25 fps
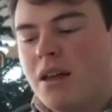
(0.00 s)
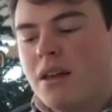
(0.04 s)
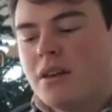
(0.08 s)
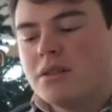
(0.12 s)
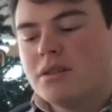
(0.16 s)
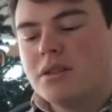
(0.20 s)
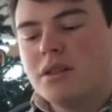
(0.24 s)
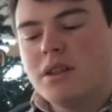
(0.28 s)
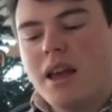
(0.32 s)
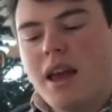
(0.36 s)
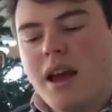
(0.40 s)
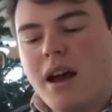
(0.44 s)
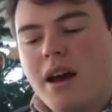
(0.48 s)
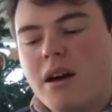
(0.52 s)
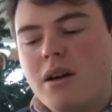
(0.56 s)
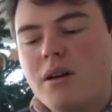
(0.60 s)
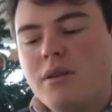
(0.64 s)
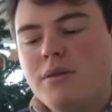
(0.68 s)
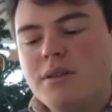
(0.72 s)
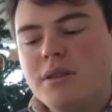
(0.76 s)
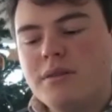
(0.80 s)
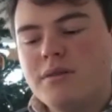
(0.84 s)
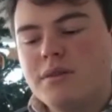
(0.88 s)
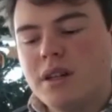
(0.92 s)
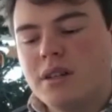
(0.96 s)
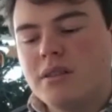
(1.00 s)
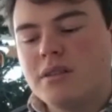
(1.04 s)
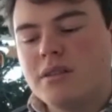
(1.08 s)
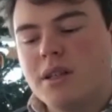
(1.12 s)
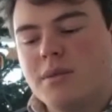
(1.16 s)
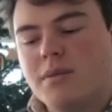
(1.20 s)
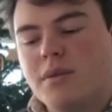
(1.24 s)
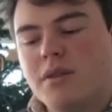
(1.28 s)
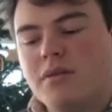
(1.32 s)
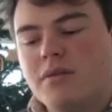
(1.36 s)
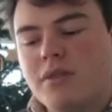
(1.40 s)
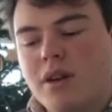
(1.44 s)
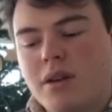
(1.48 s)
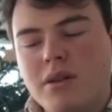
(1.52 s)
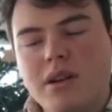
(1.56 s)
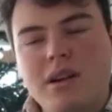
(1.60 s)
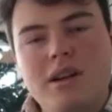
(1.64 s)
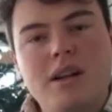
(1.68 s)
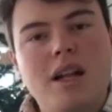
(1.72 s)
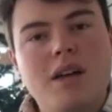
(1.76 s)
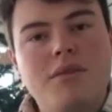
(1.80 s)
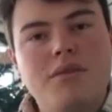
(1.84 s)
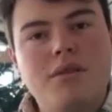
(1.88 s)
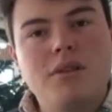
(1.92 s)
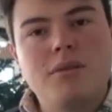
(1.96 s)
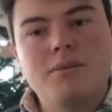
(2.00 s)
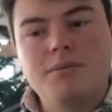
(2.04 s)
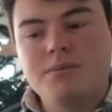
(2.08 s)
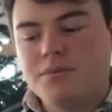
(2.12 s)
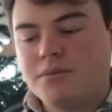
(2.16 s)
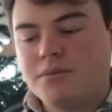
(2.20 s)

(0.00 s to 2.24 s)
So the elves have done something very clever.